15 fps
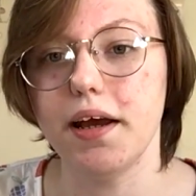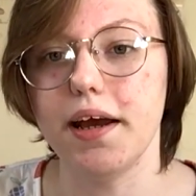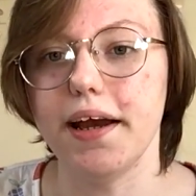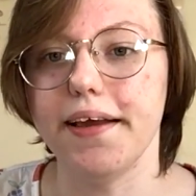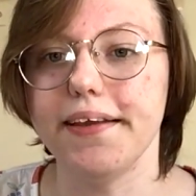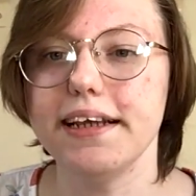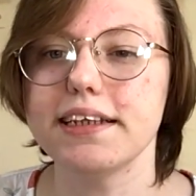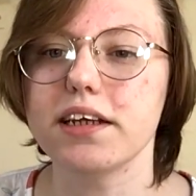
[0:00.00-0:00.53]

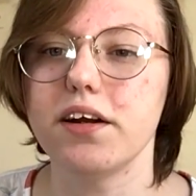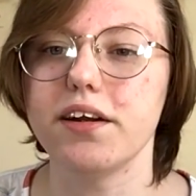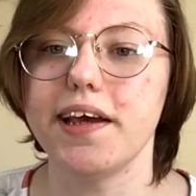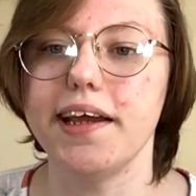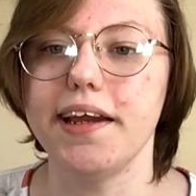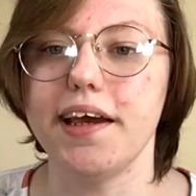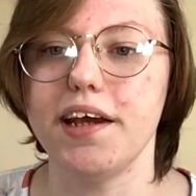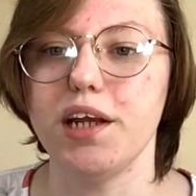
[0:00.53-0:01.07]
These aren't in
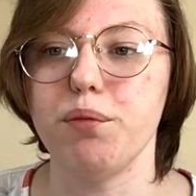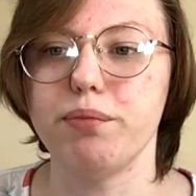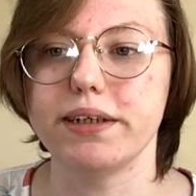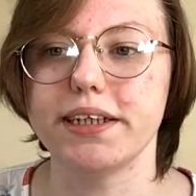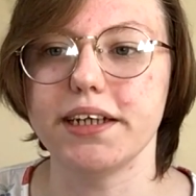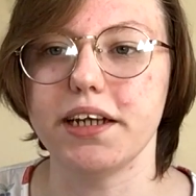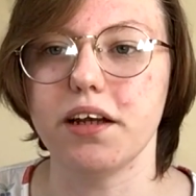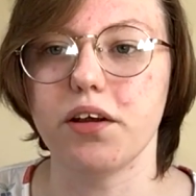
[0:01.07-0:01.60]
any
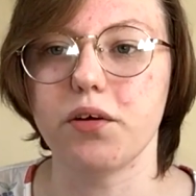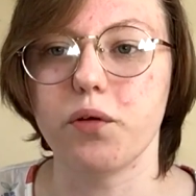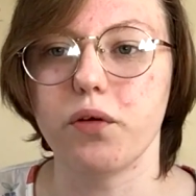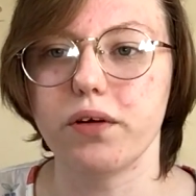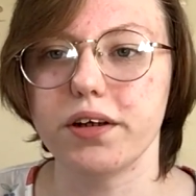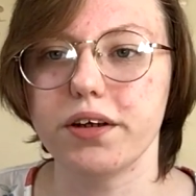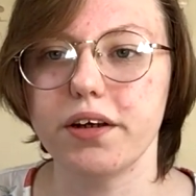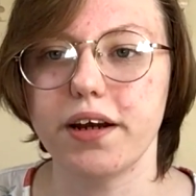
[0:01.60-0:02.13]
particular
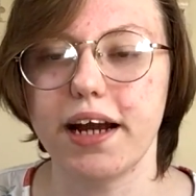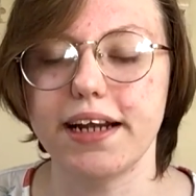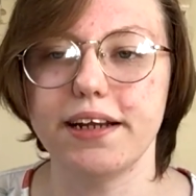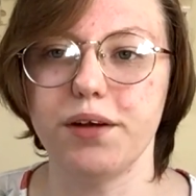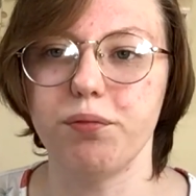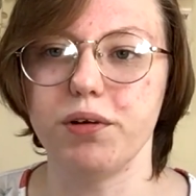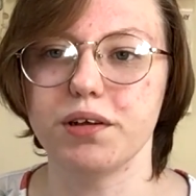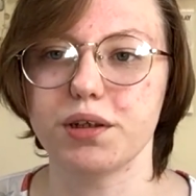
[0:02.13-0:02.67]
order. I did
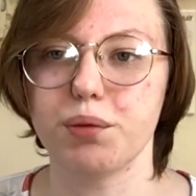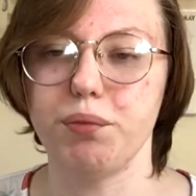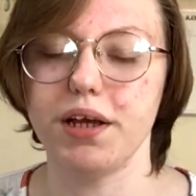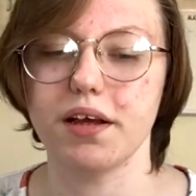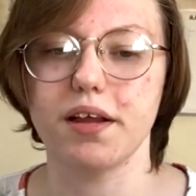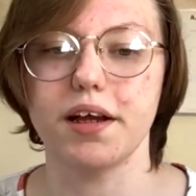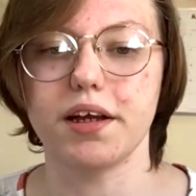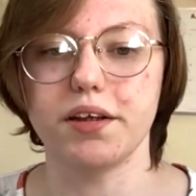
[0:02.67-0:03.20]
want to make
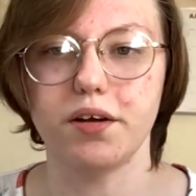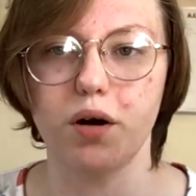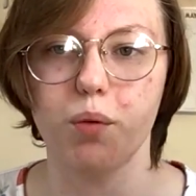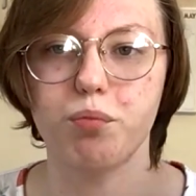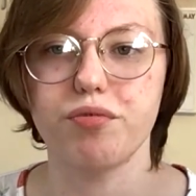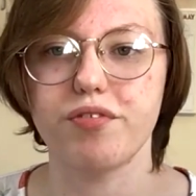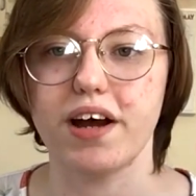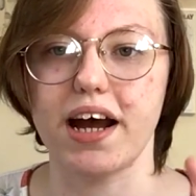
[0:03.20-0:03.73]
like a top
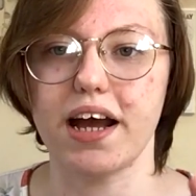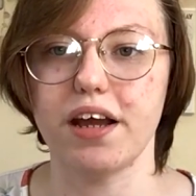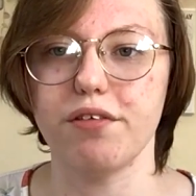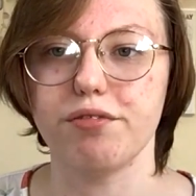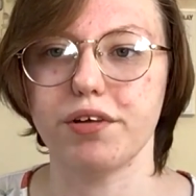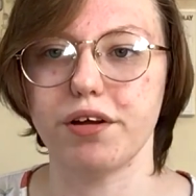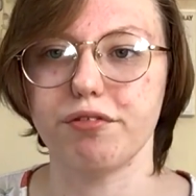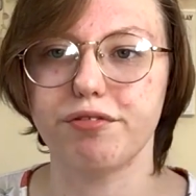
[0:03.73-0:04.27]
5,
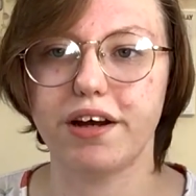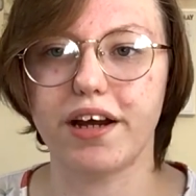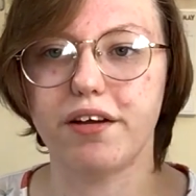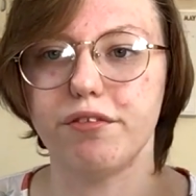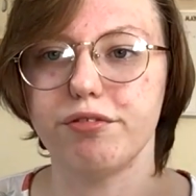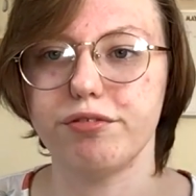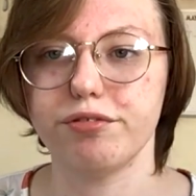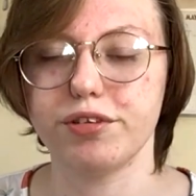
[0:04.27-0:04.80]
like 5
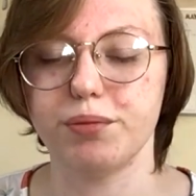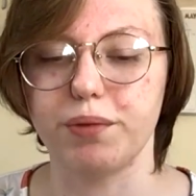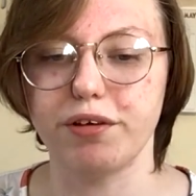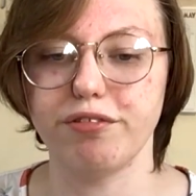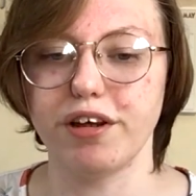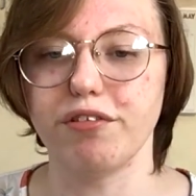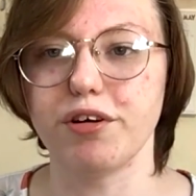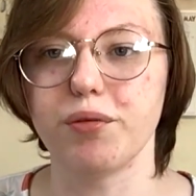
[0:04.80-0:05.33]
to my
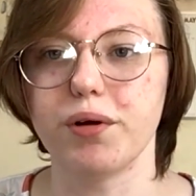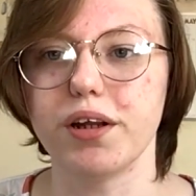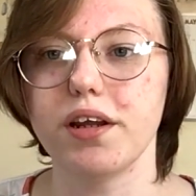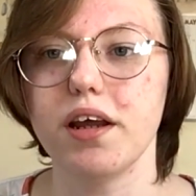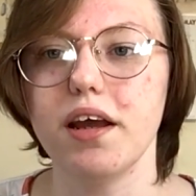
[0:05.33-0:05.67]
favourite one,